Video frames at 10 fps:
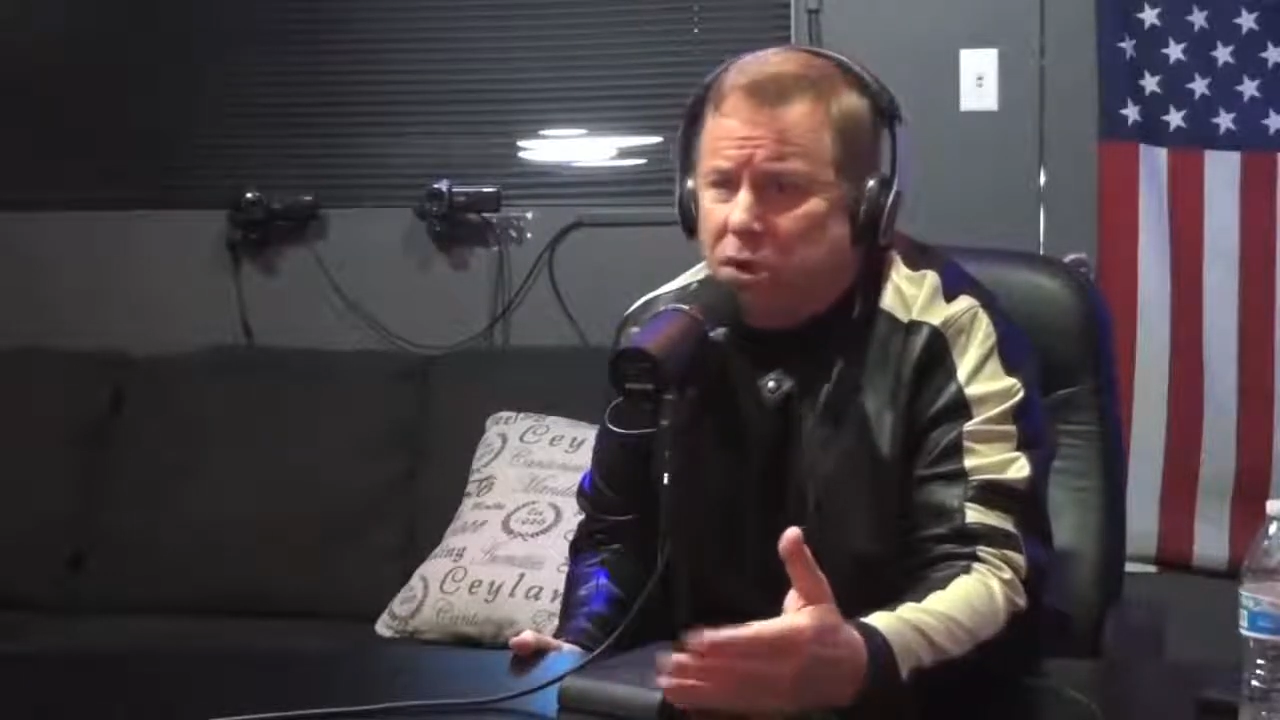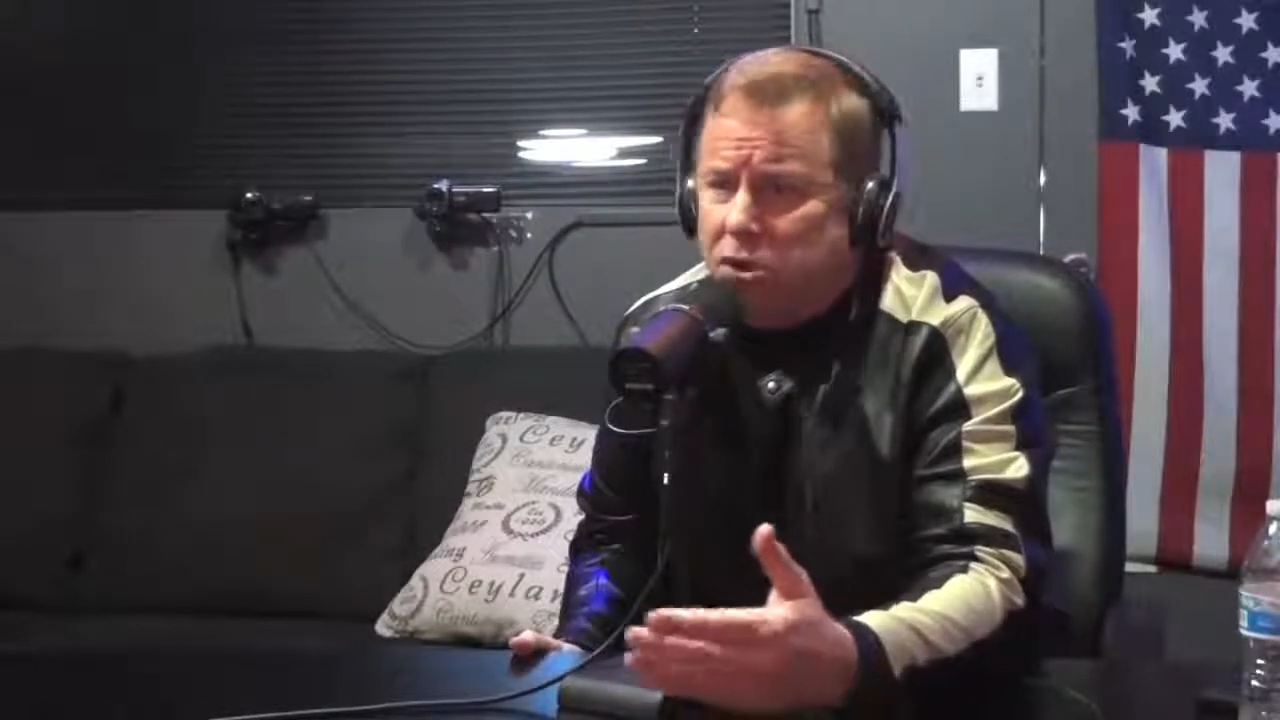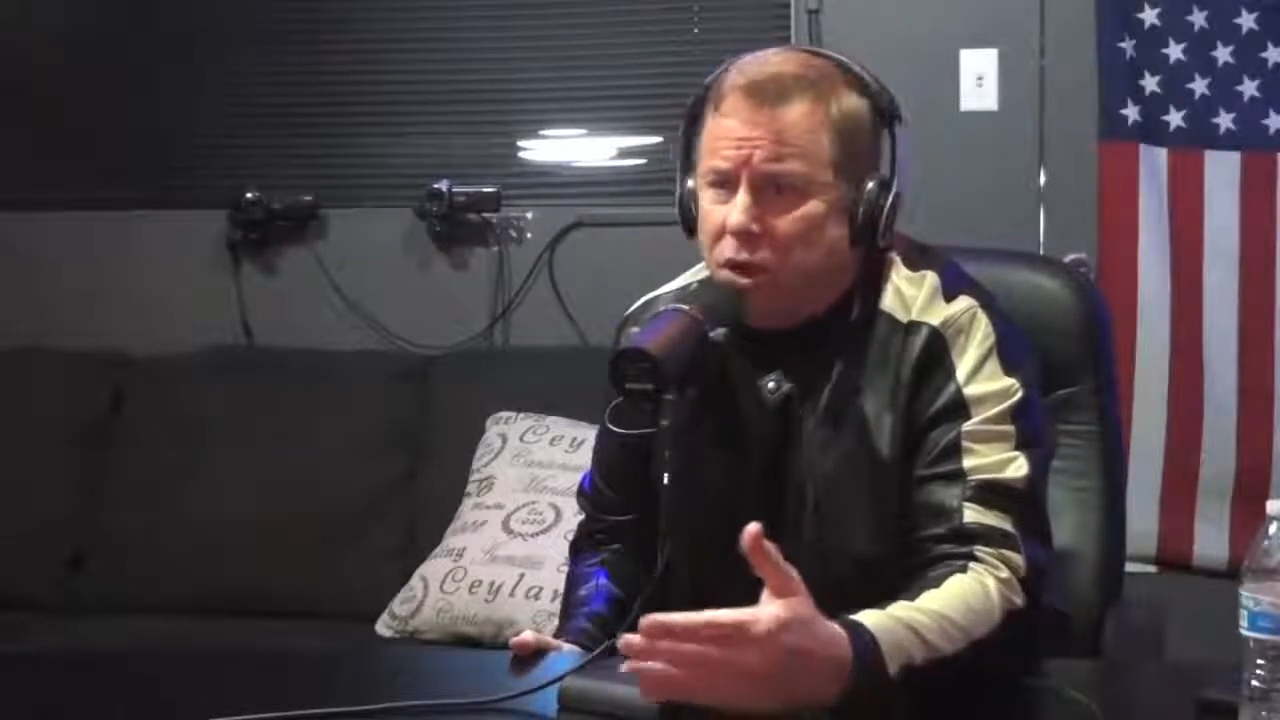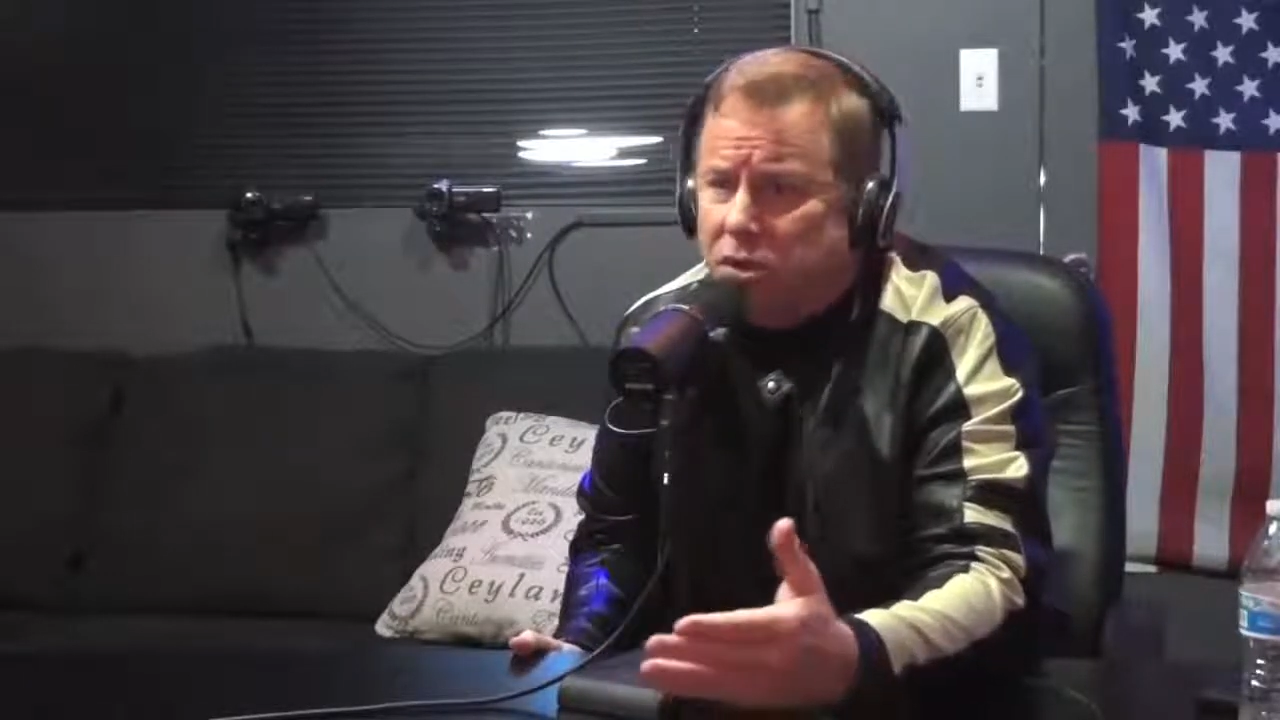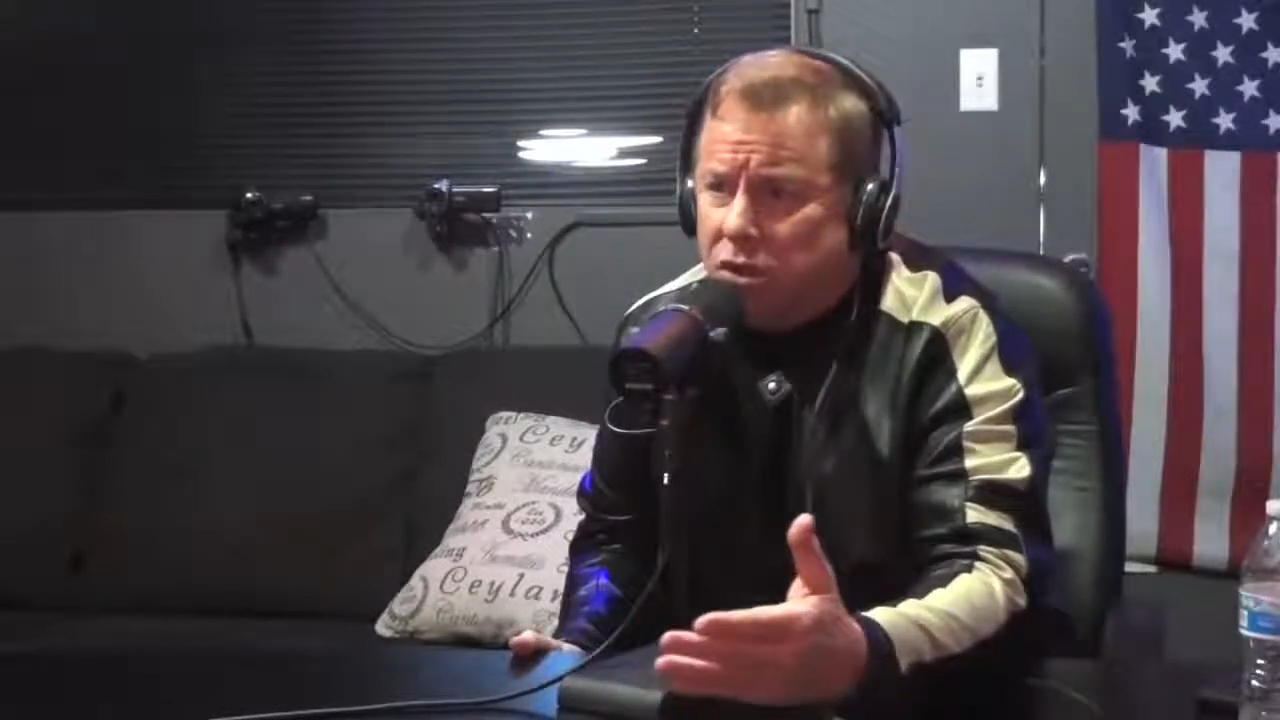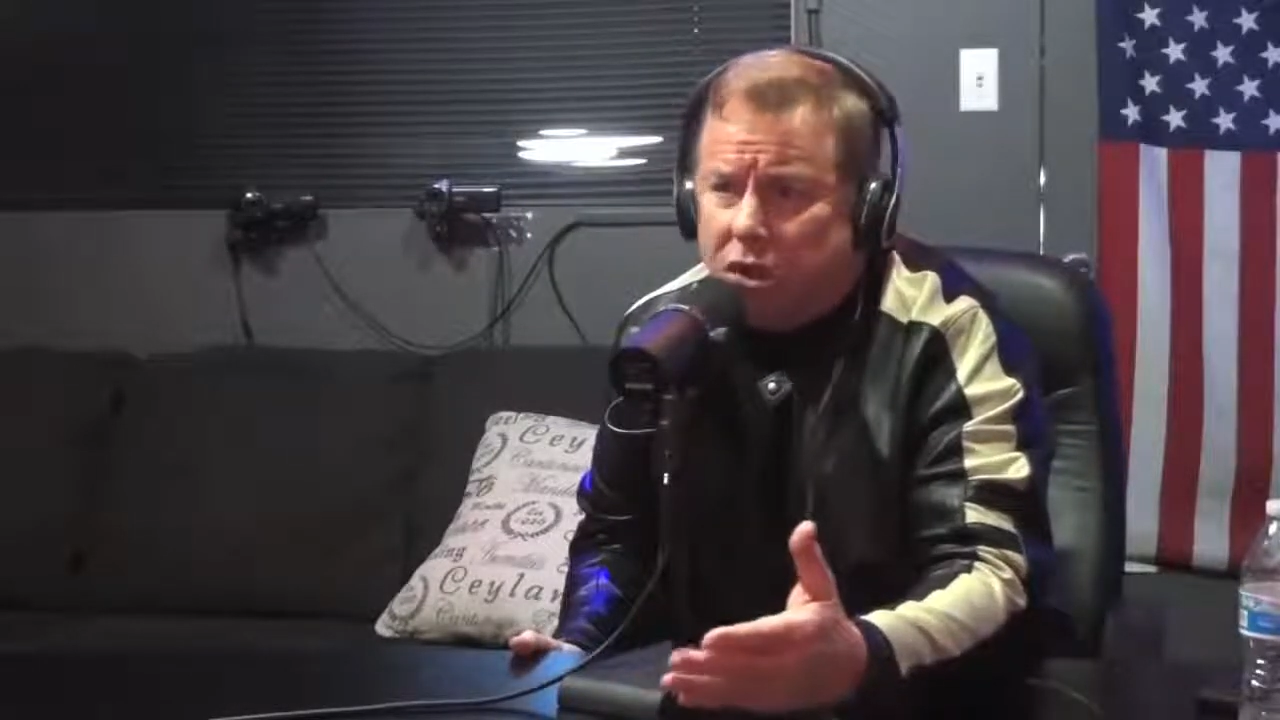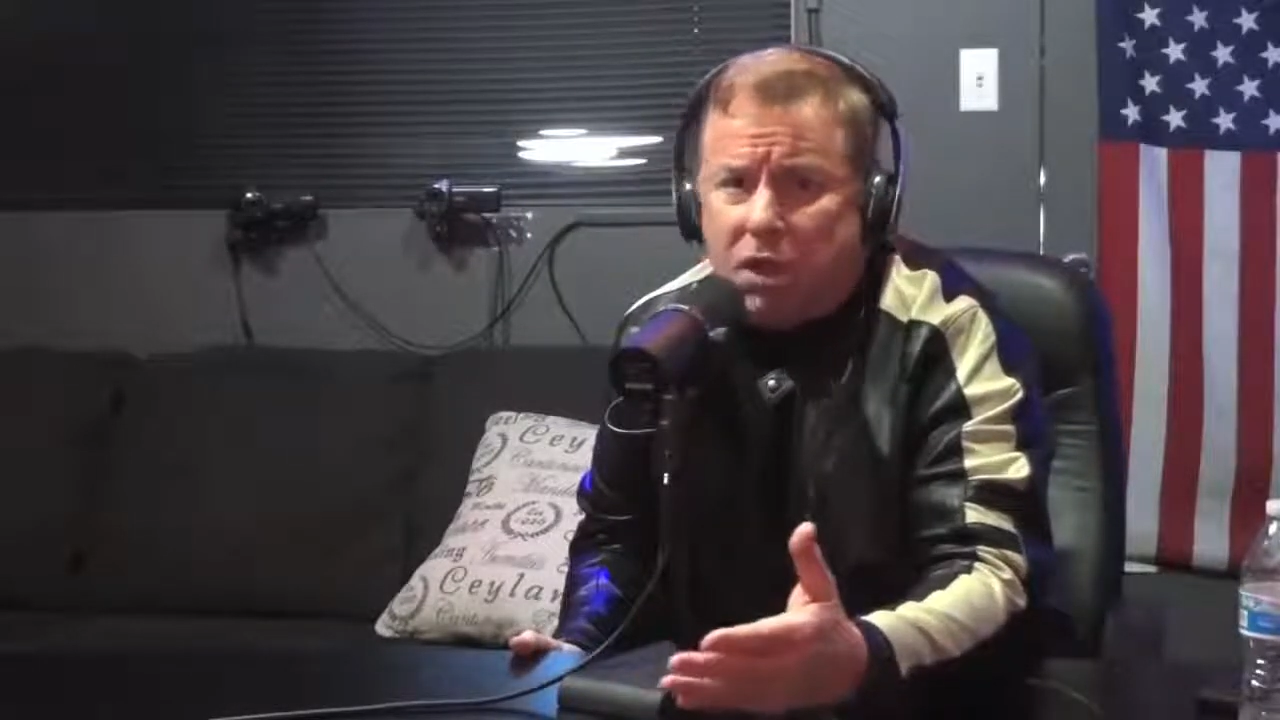charged